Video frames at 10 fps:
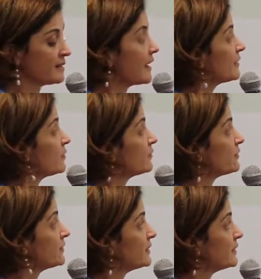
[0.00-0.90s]
kind of
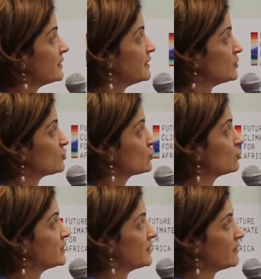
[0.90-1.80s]

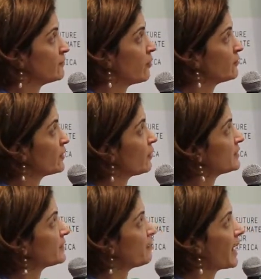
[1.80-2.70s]
issue involving all
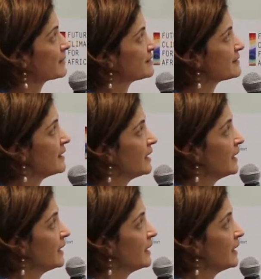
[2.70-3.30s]
the parts.